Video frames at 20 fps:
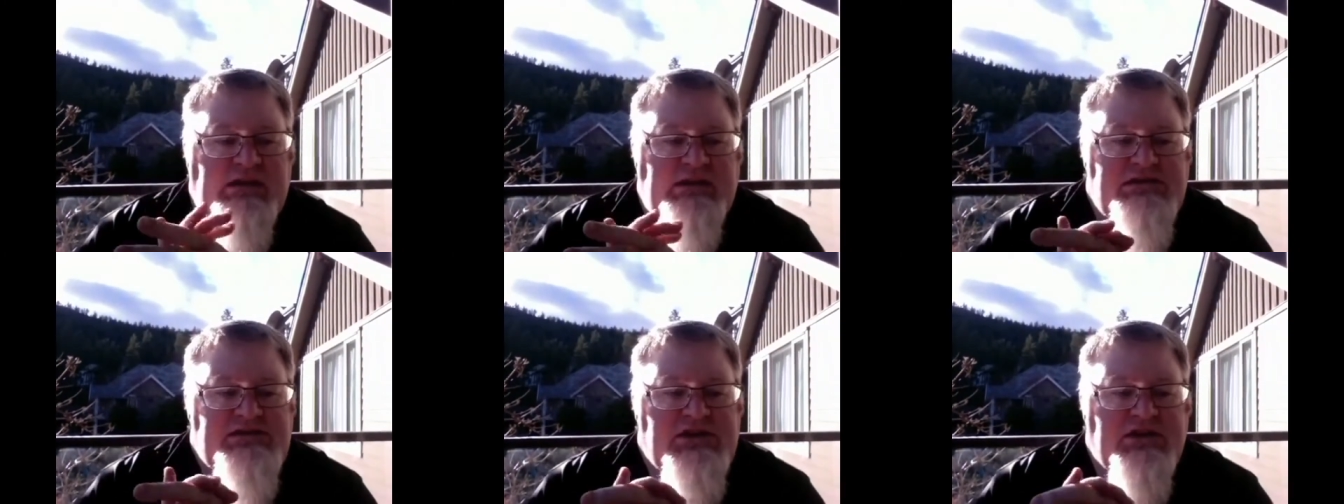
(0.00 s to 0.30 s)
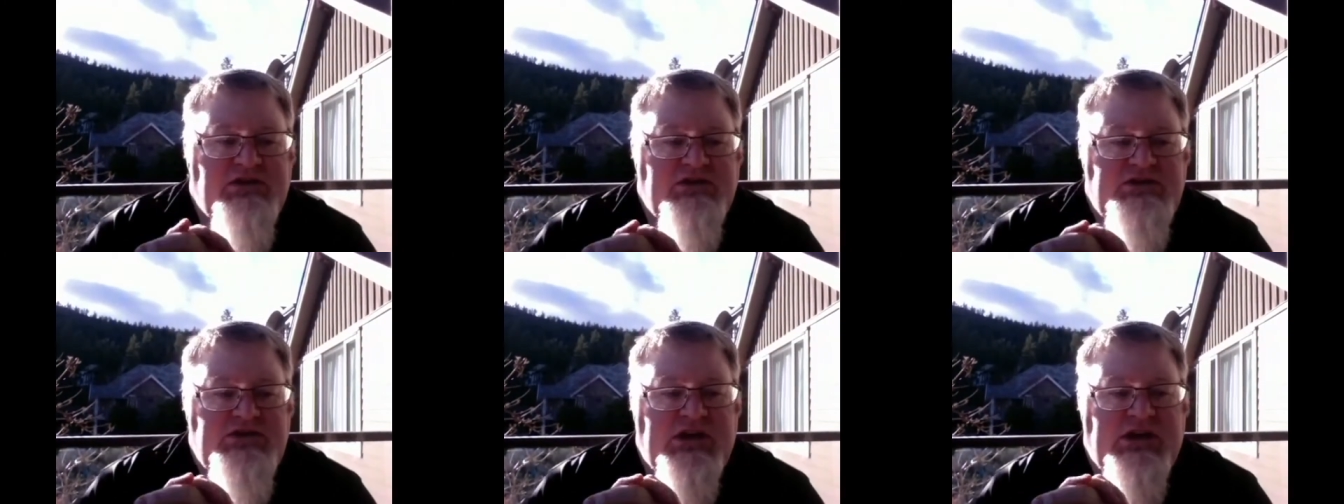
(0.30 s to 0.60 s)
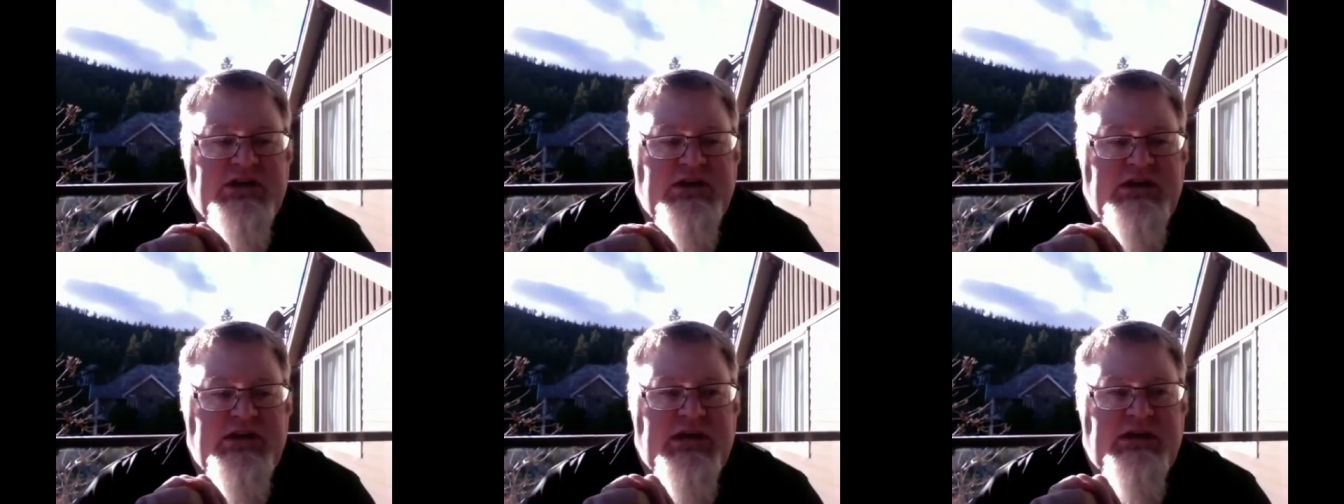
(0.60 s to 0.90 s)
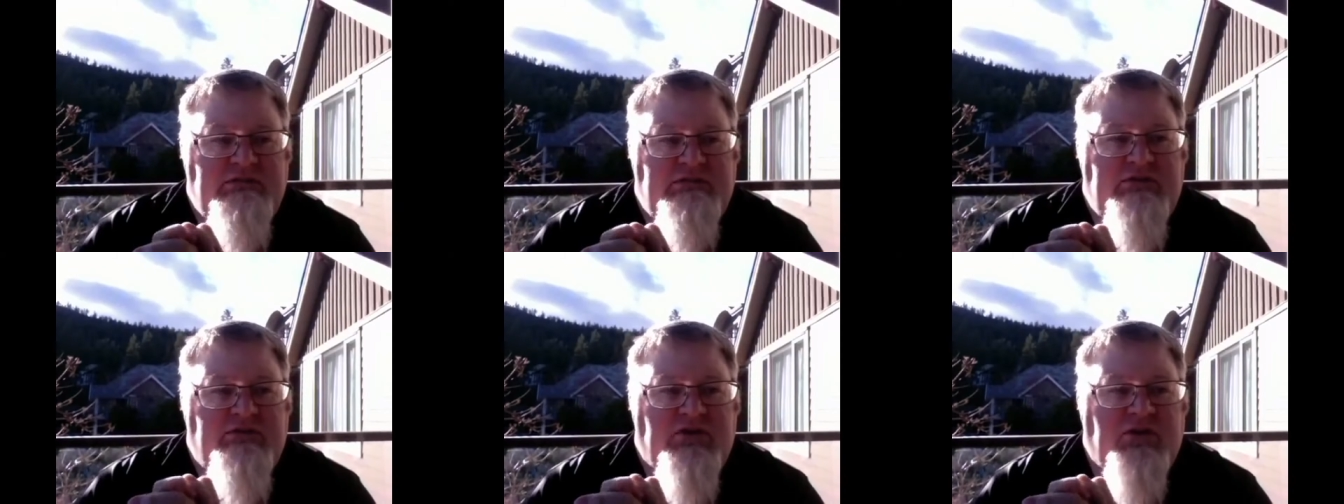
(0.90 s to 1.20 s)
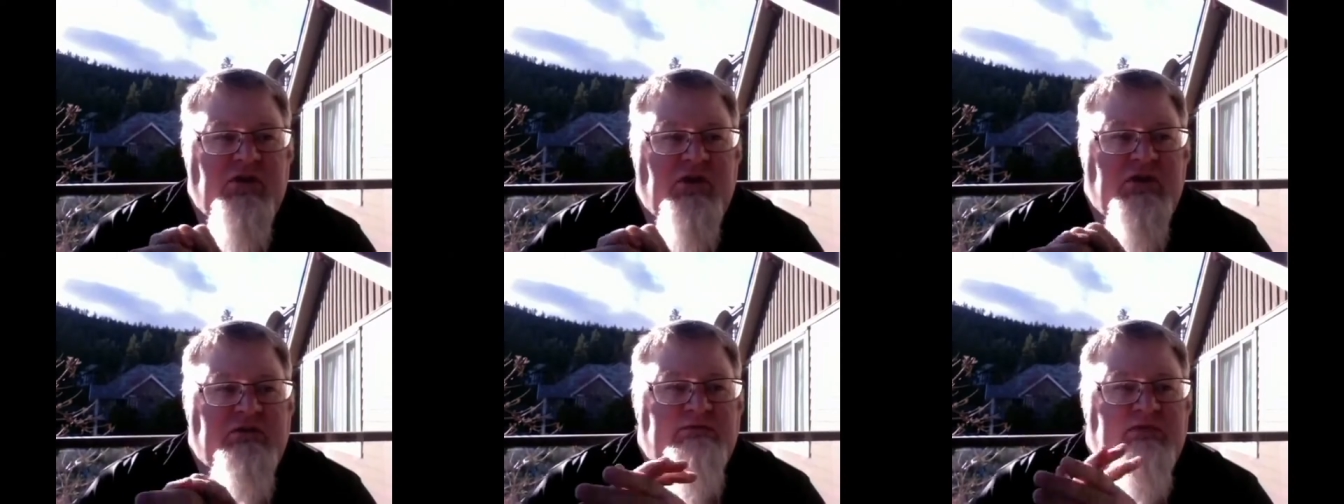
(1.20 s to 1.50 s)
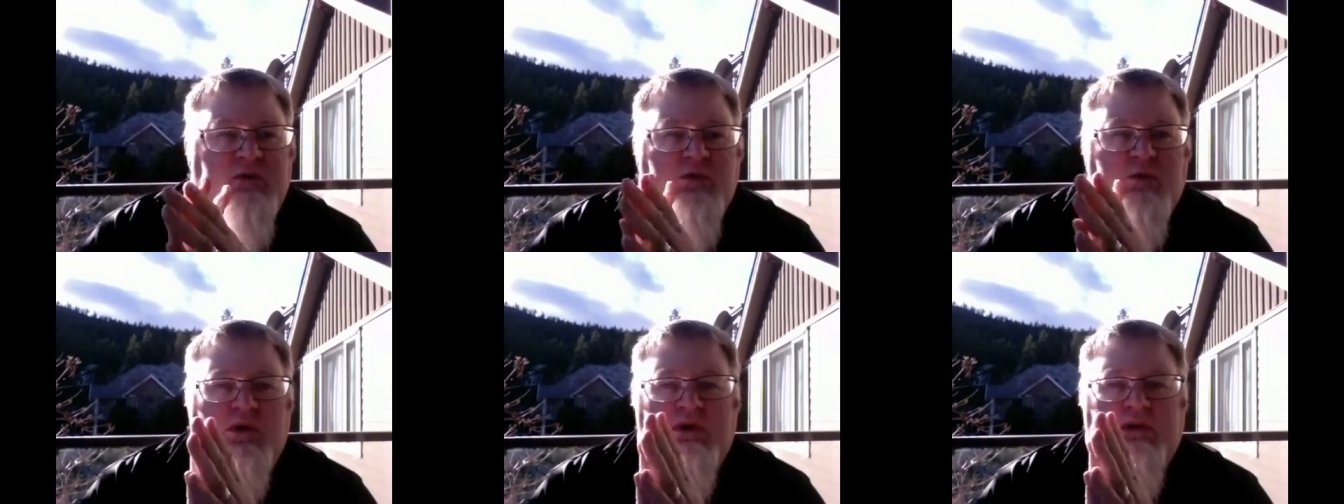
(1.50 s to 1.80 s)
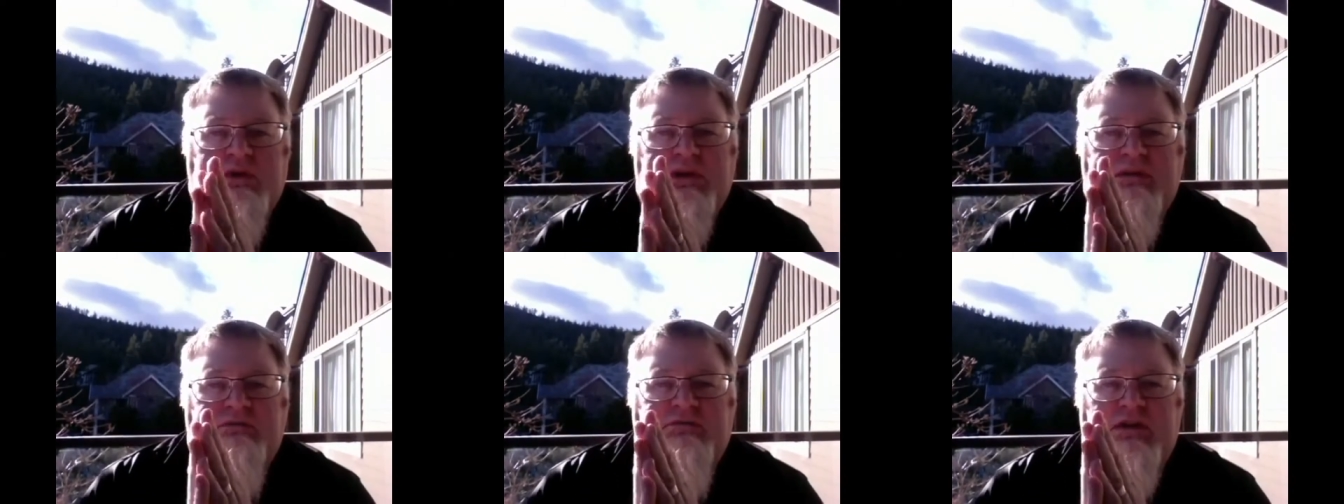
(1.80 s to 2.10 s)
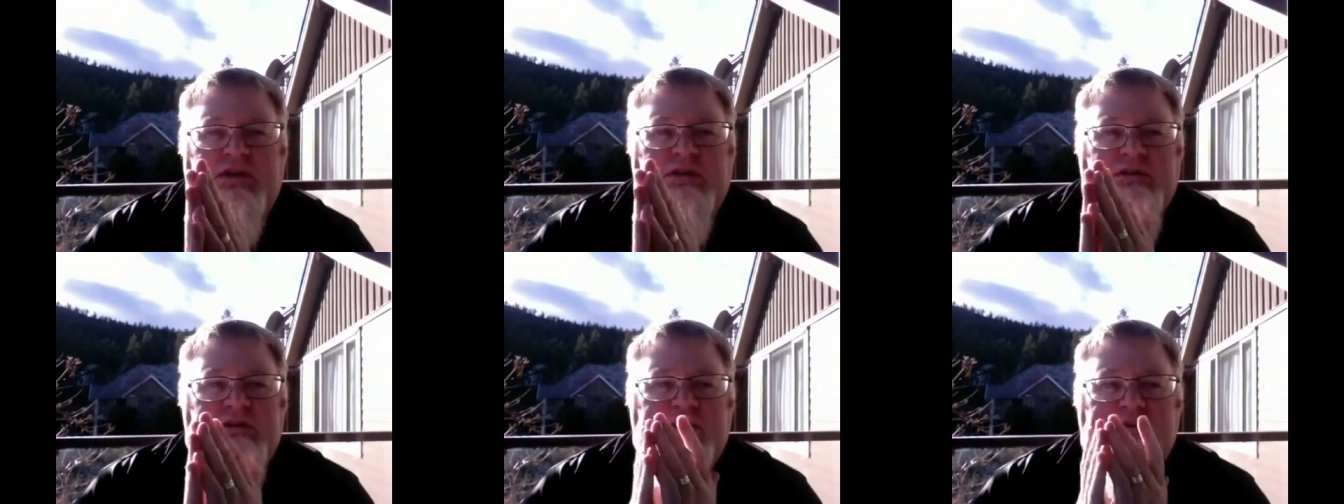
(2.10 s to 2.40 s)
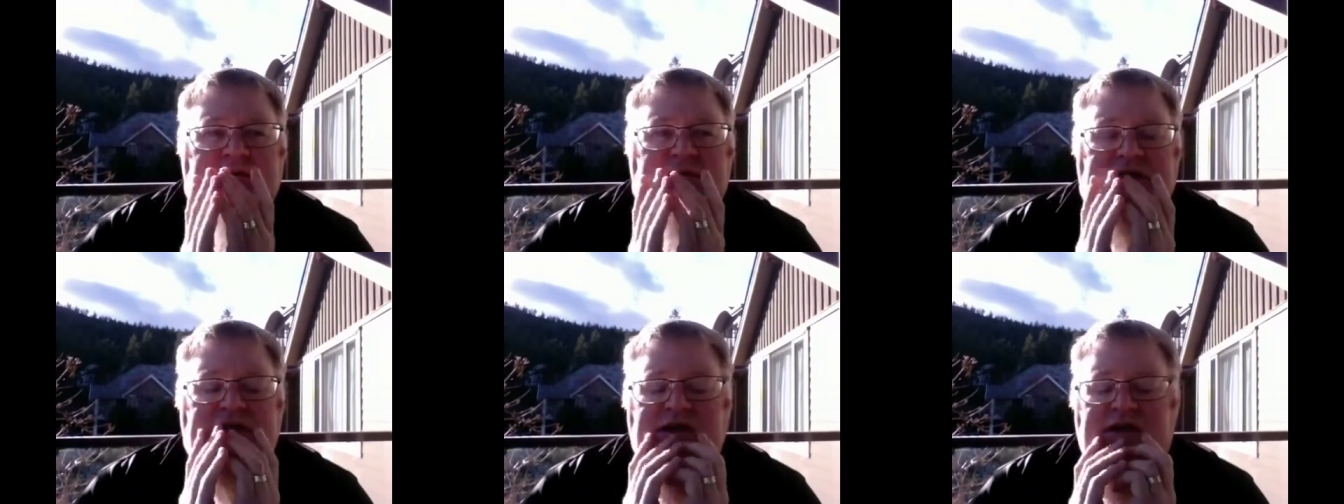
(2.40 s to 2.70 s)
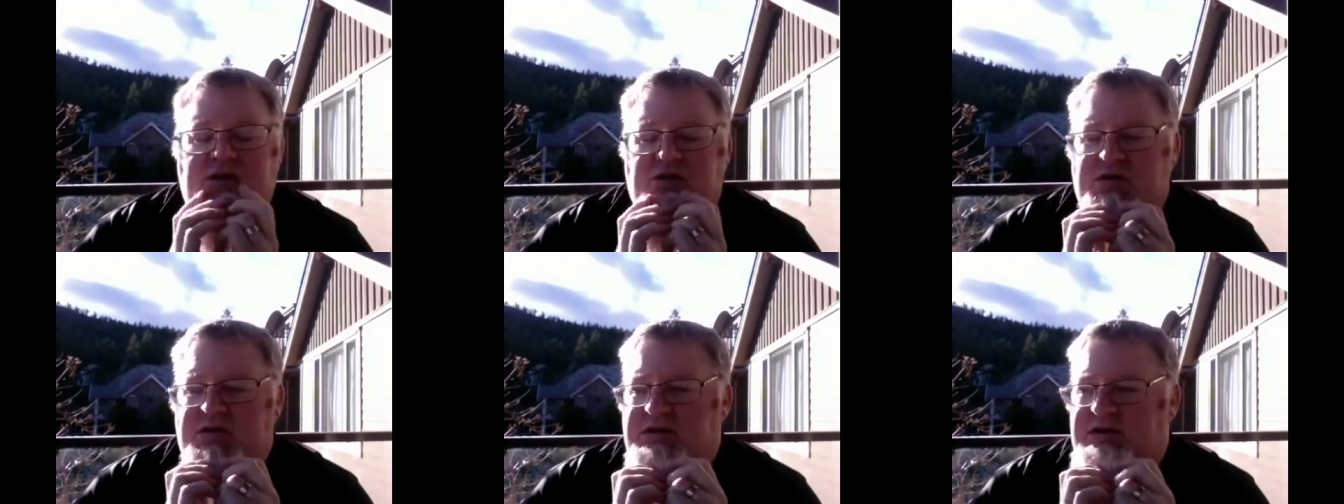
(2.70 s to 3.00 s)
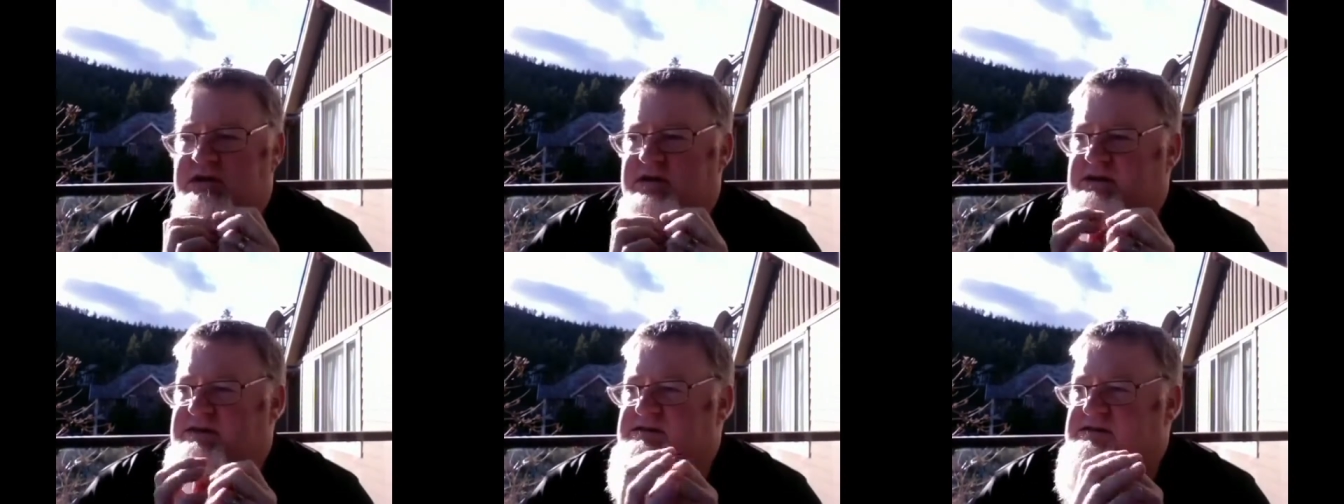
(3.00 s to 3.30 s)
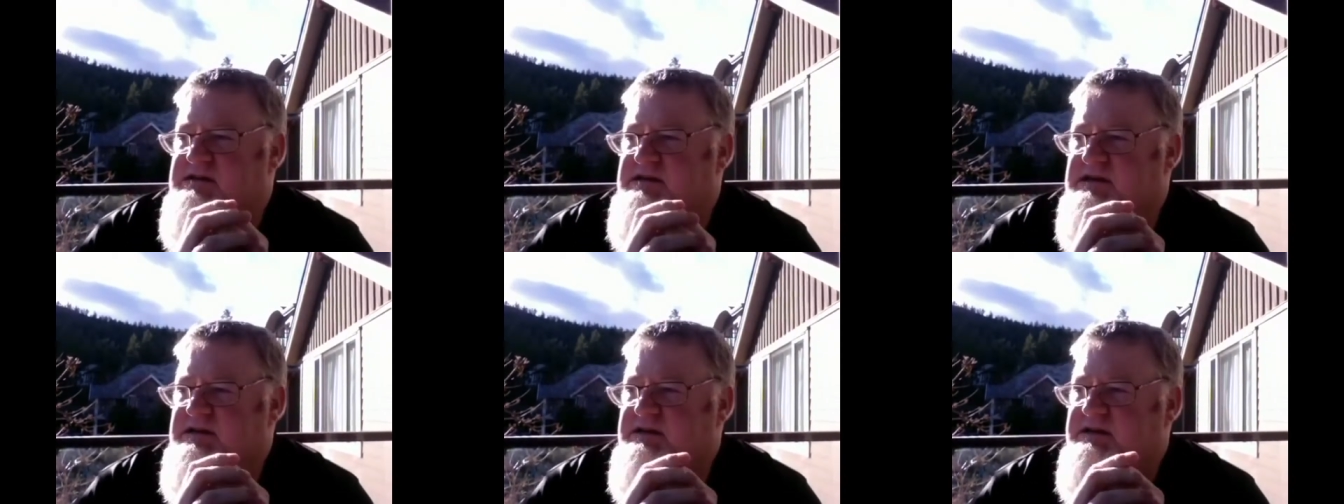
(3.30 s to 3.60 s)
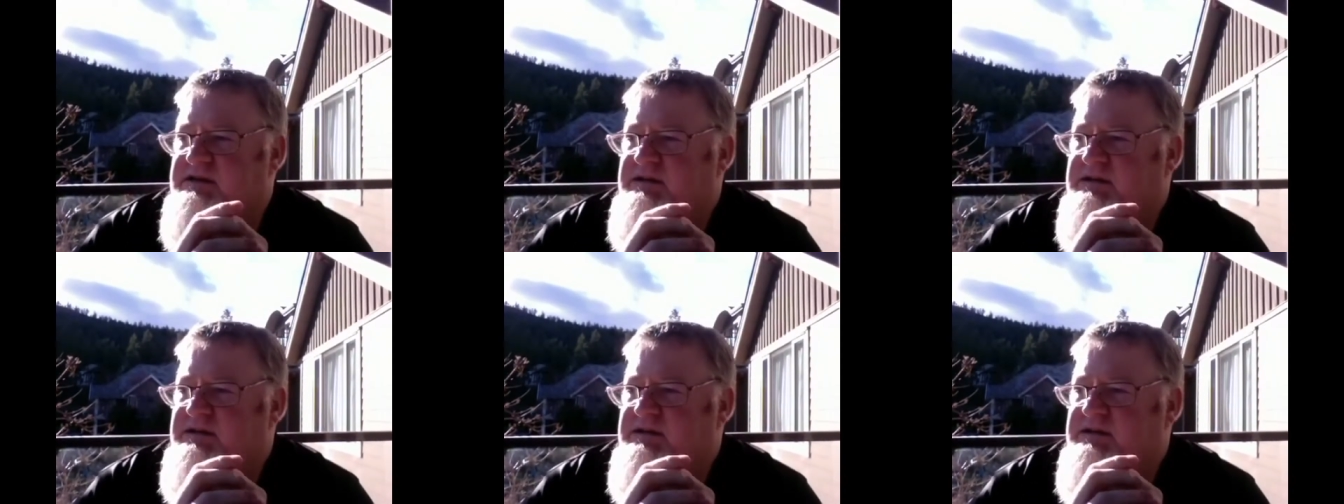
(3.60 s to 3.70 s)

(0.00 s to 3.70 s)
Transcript: Sarah Jane and David for all of the work they've done here at, uh,